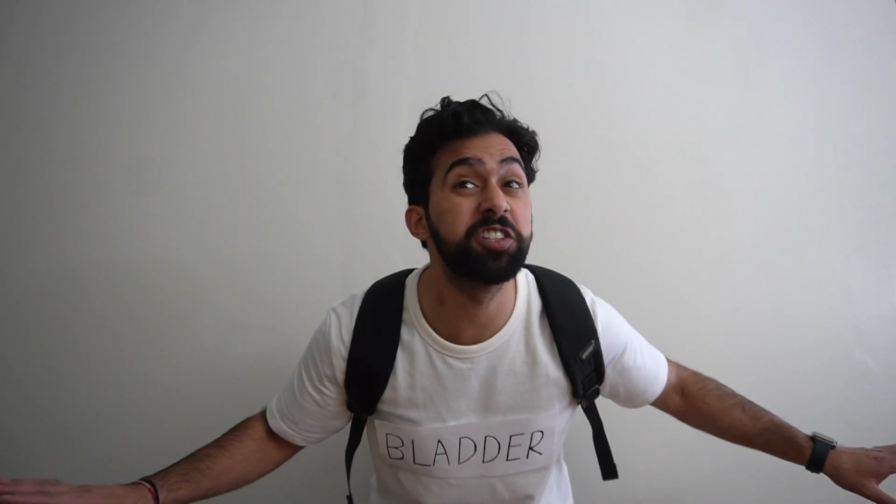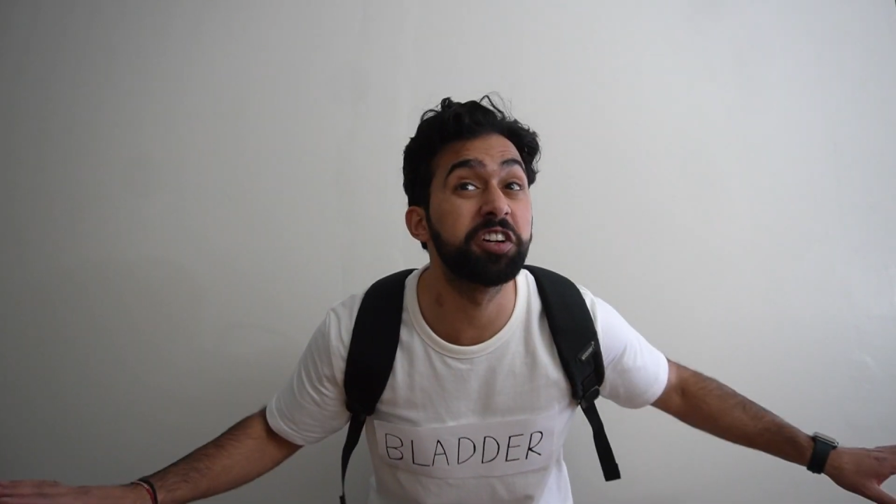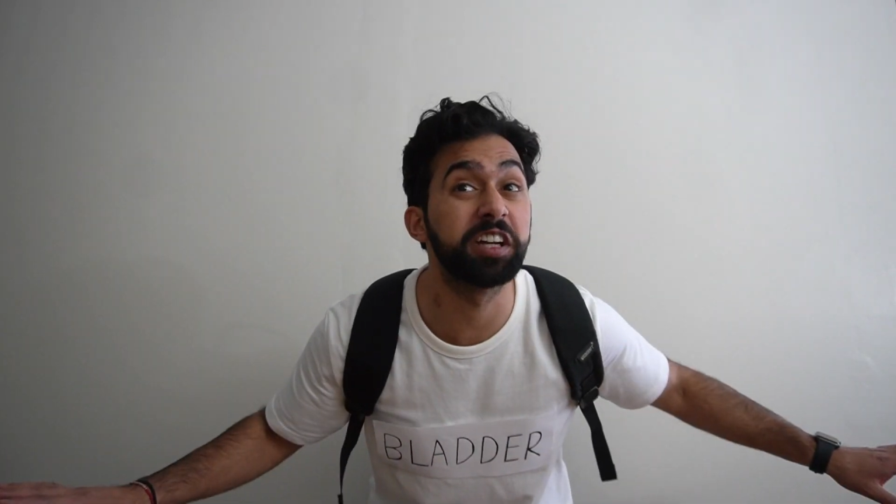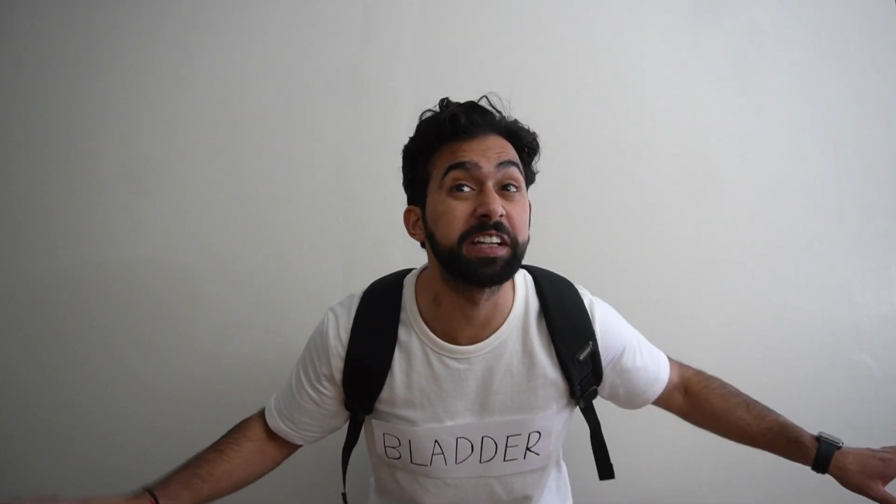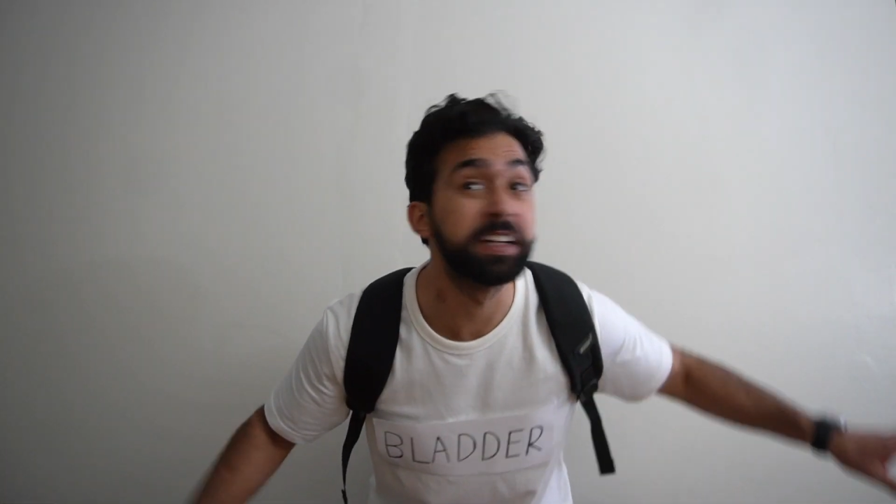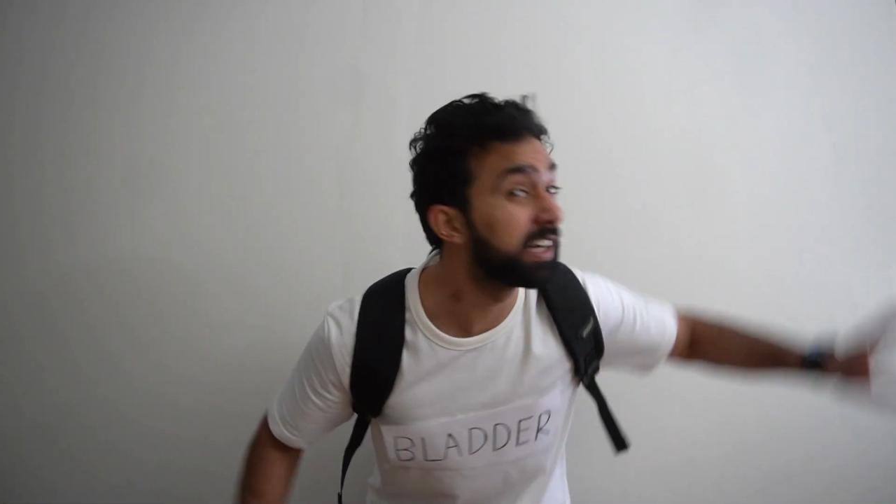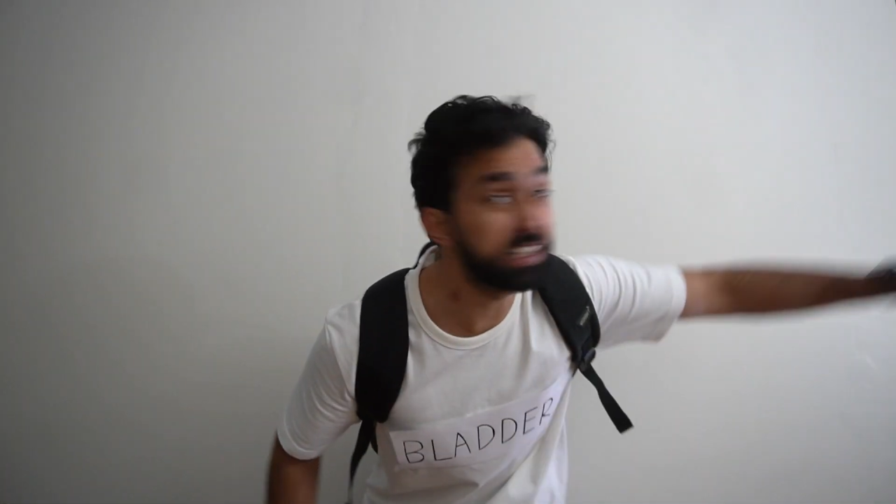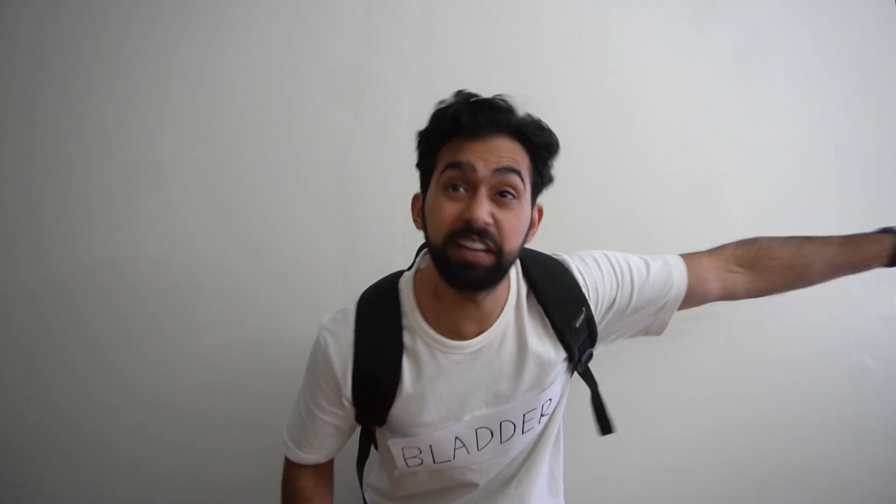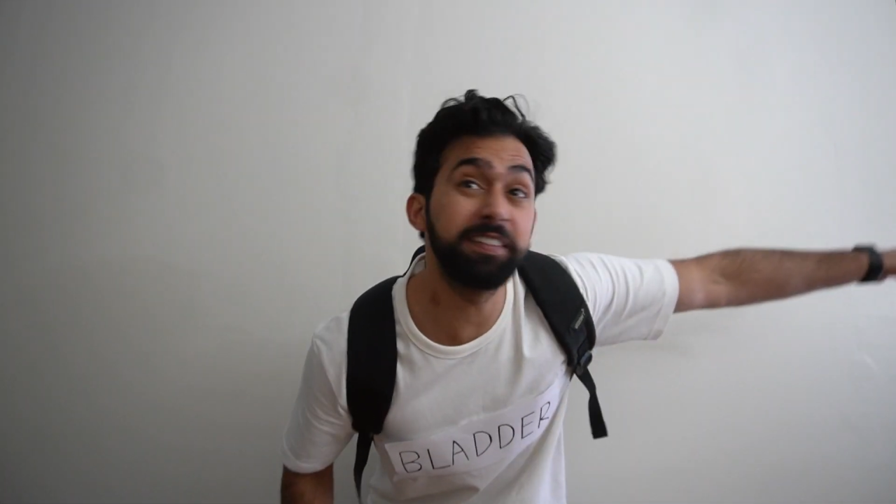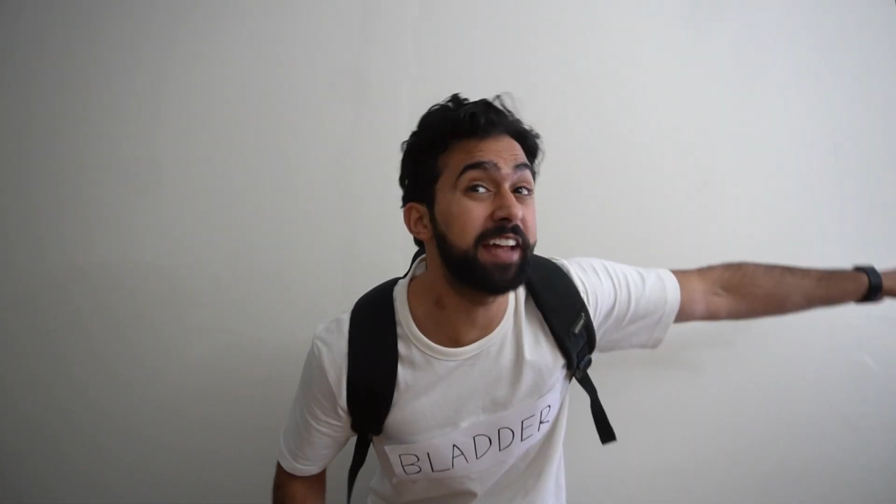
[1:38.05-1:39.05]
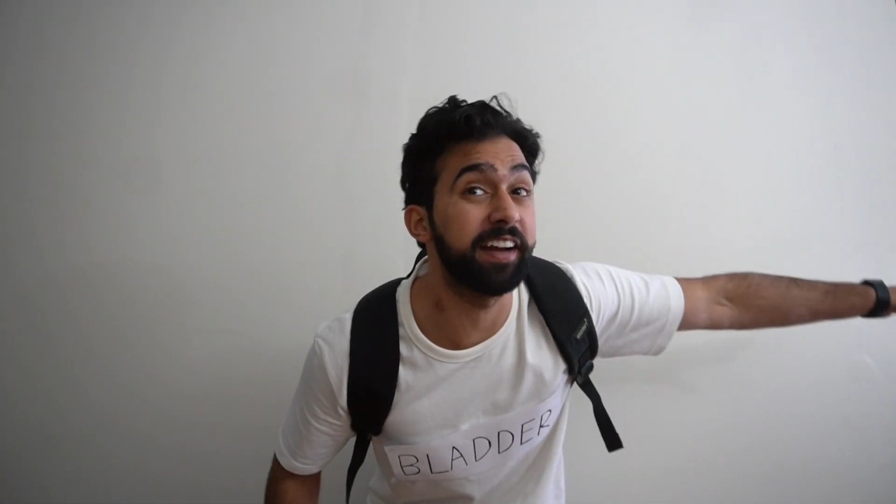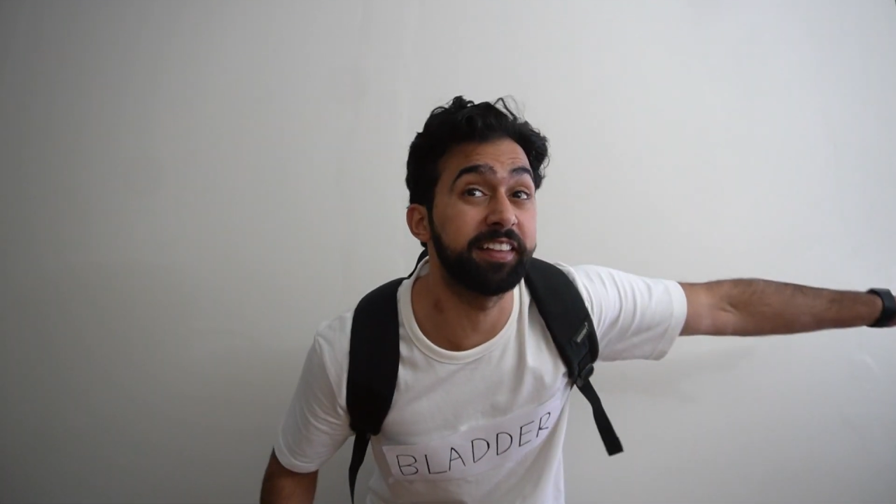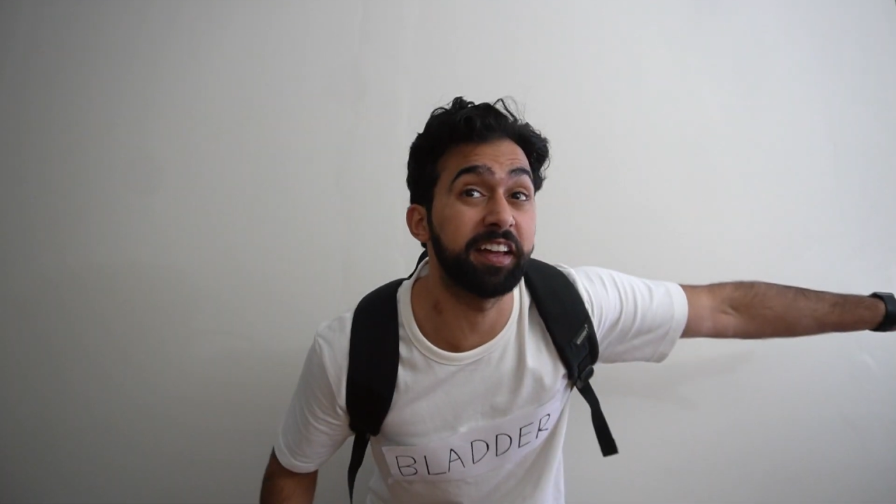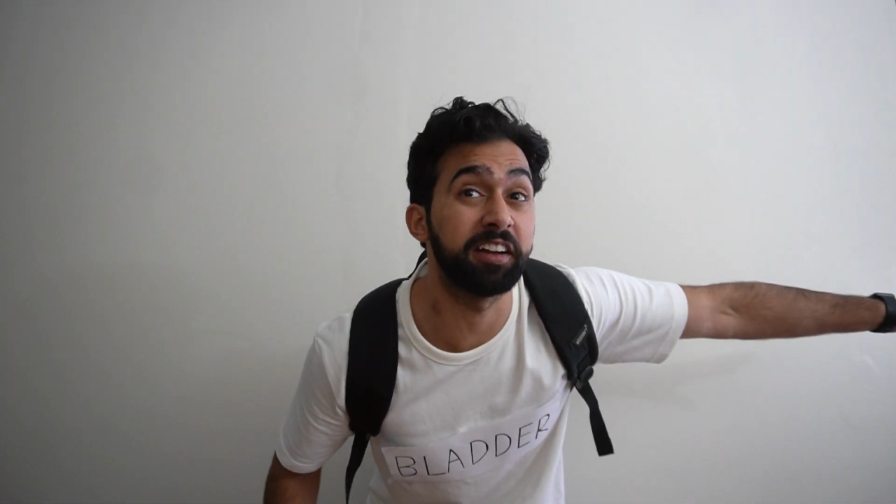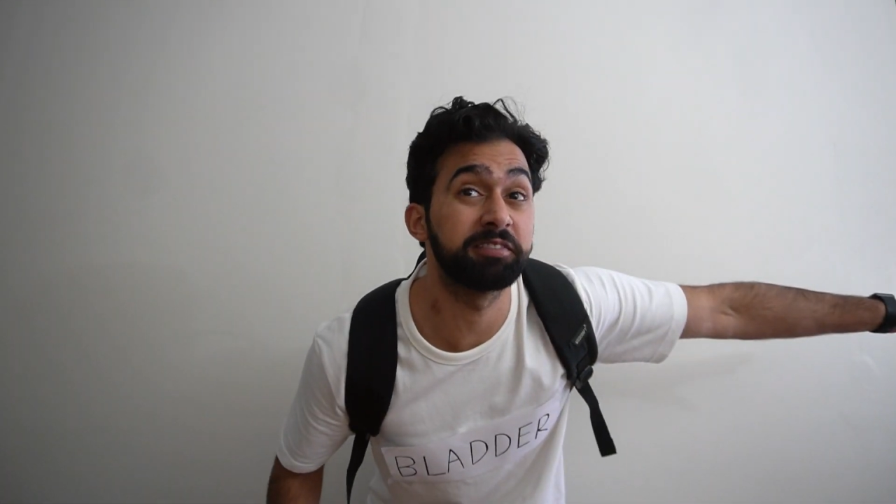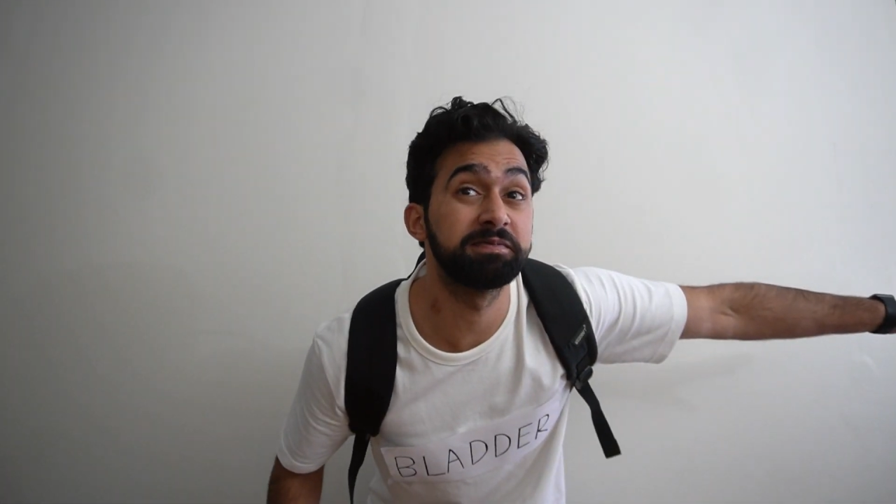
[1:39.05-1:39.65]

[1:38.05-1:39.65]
journey, till we get there.